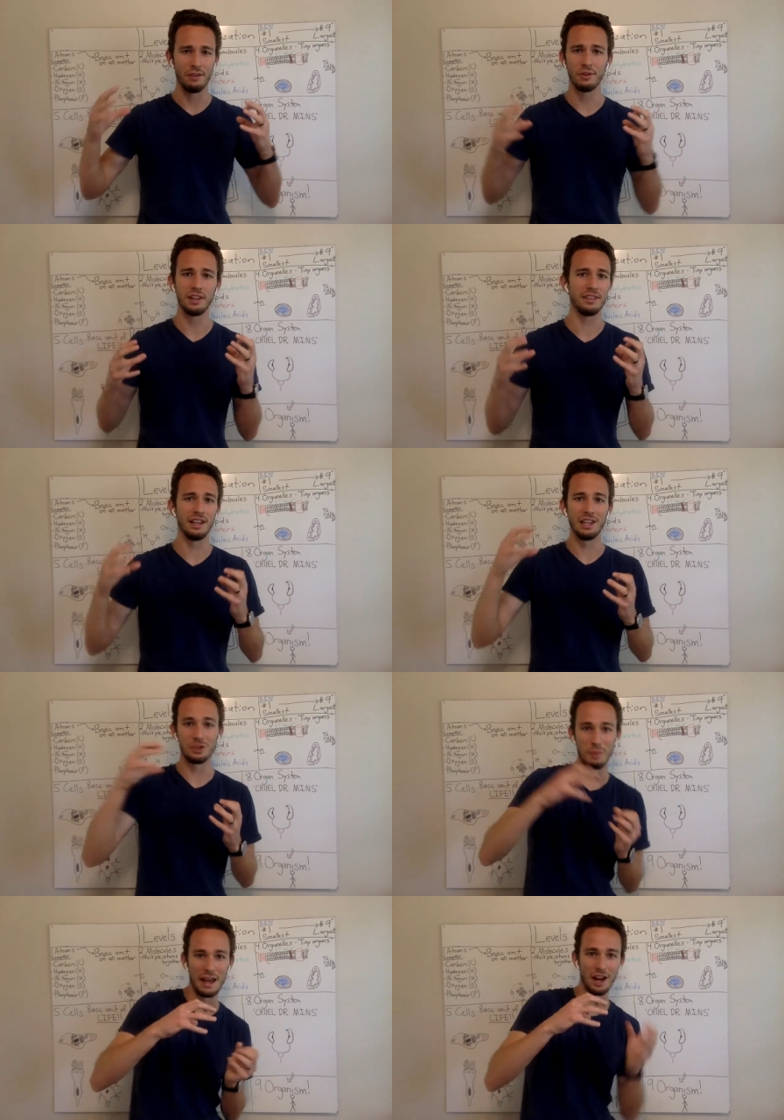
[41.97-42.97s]
Everything
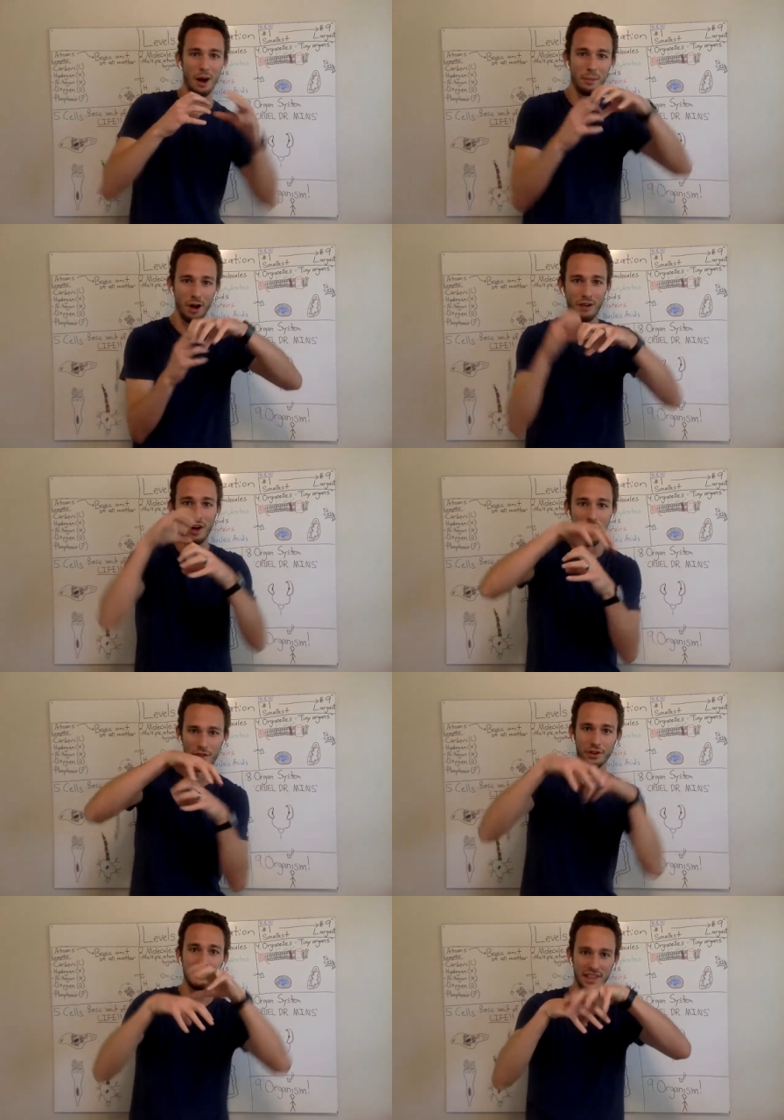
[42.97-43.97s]
is made up of
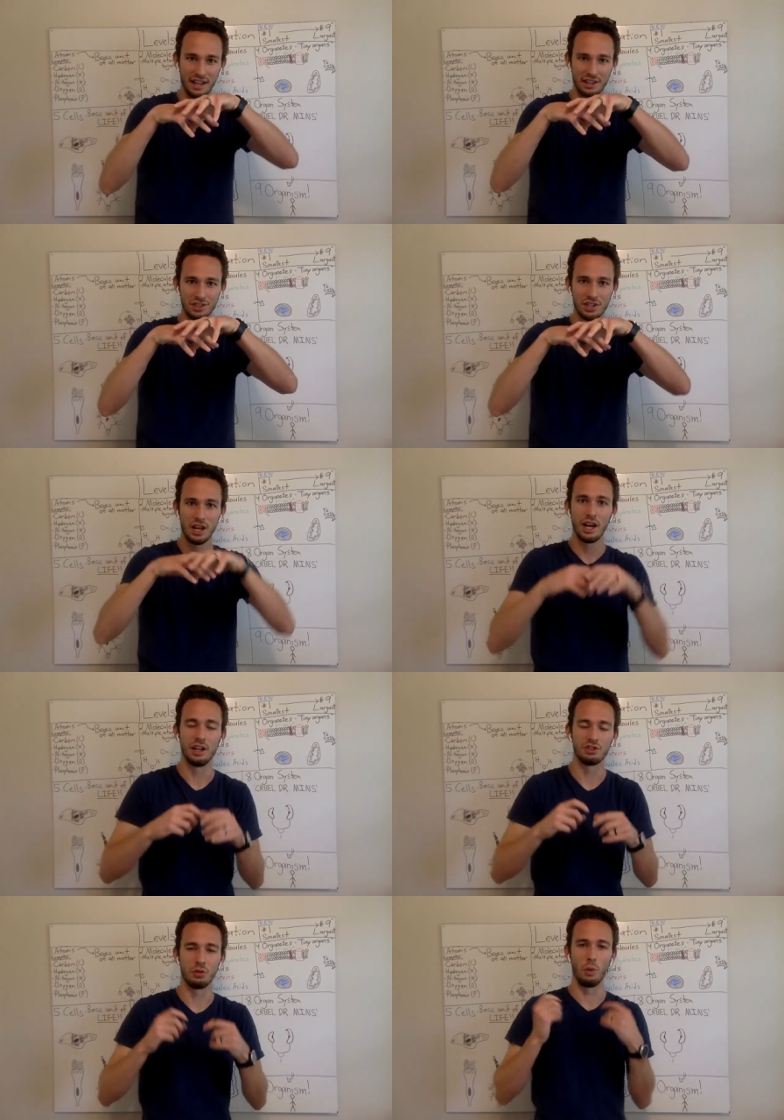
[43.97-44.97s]
other things.
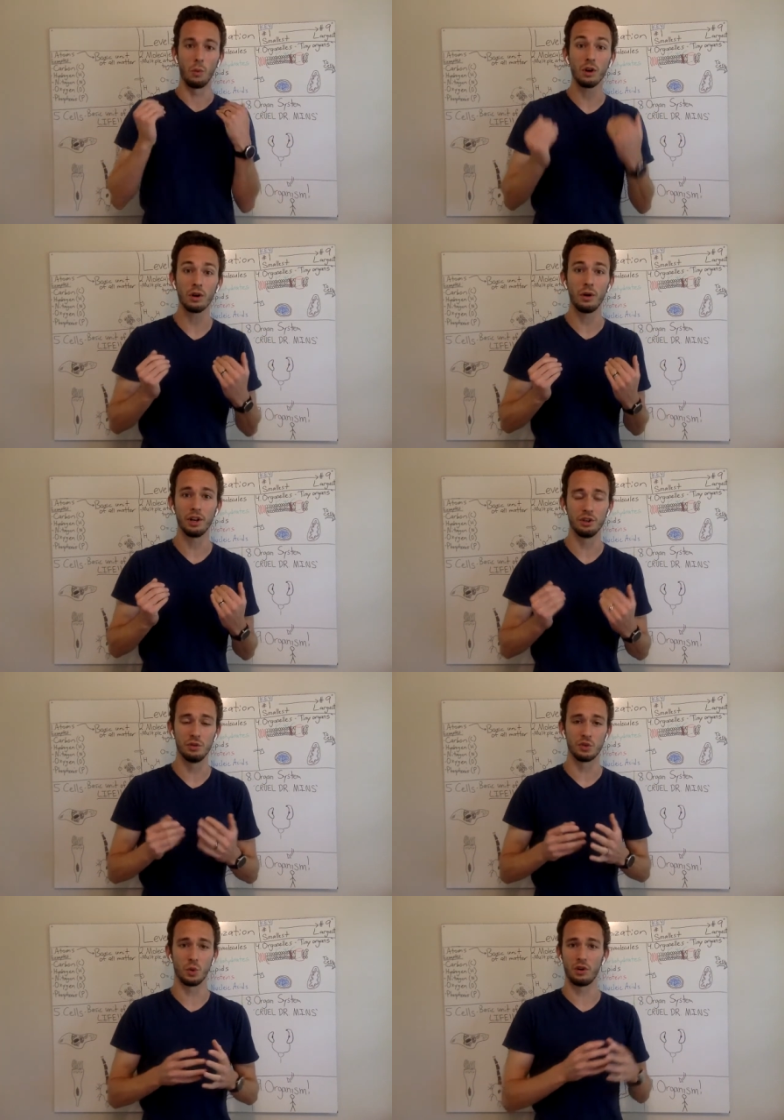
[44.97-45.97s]
And so, what we're going to
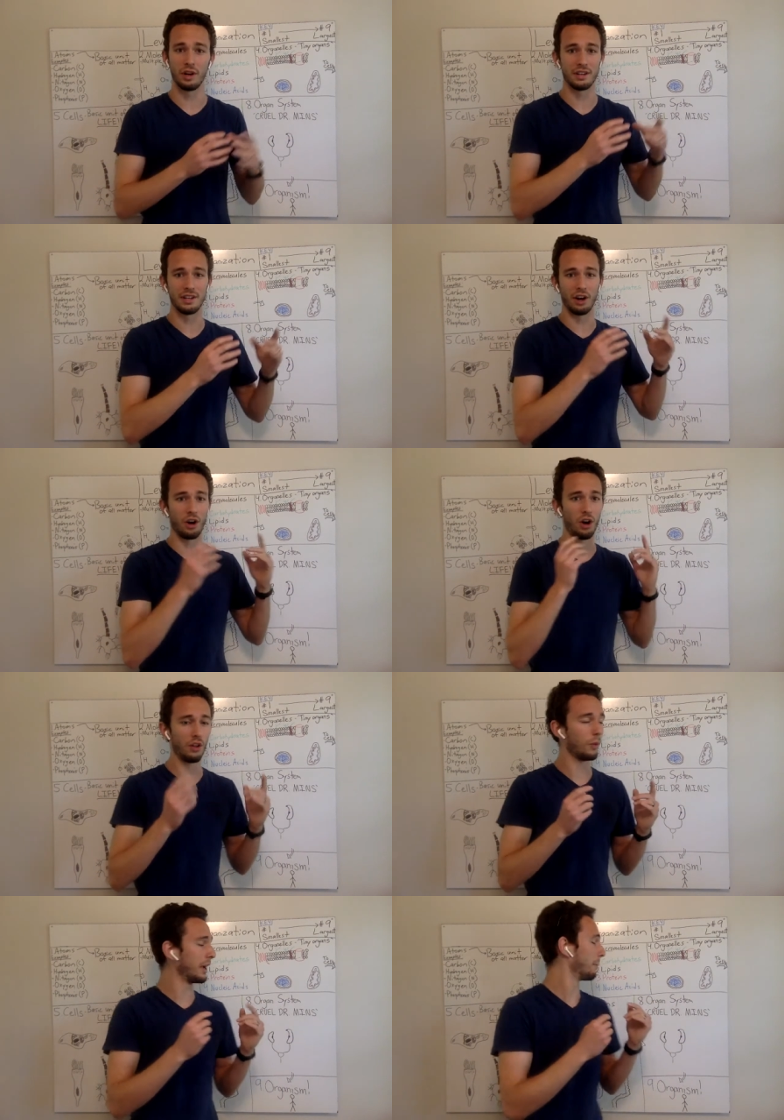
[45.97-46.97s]
do is we're going to tear it all the